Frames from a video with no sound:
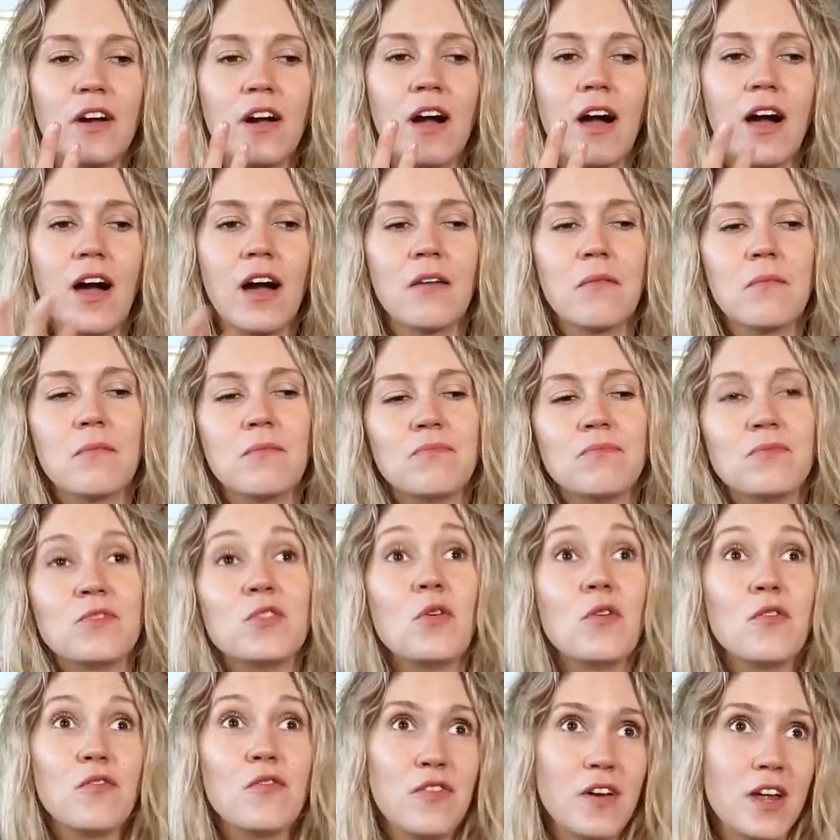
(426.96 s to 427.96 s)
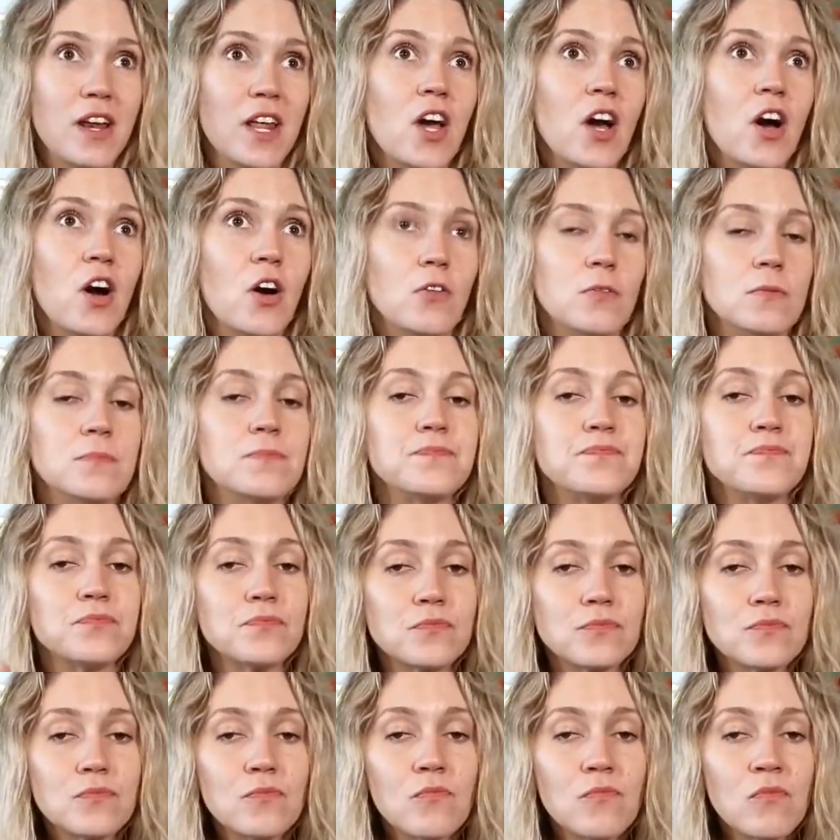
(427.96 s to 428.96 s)
how to do a video
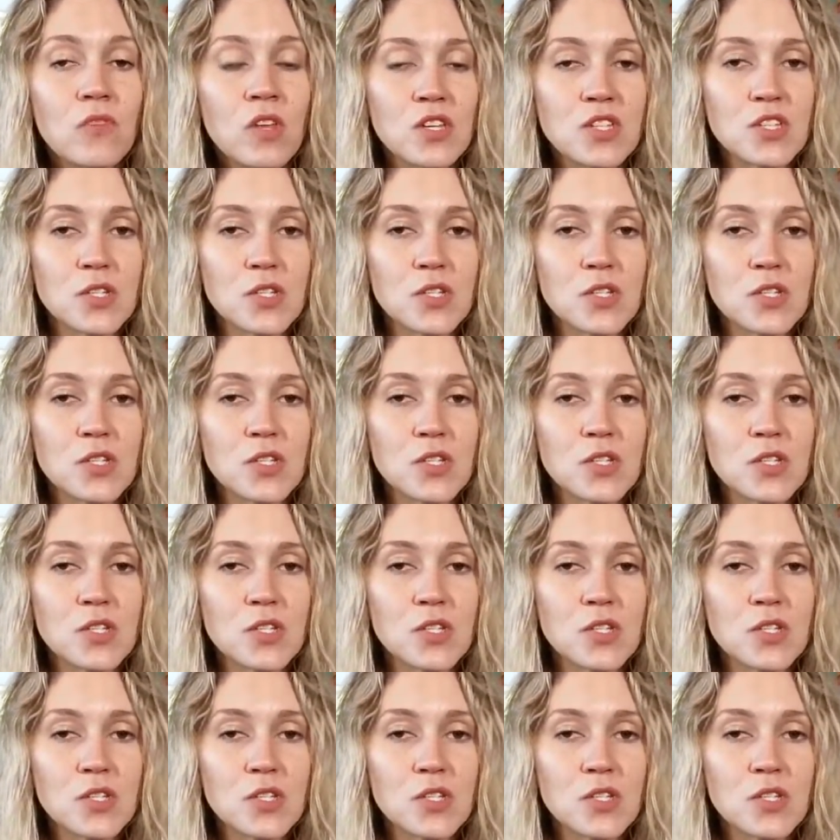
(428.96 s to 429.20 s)
so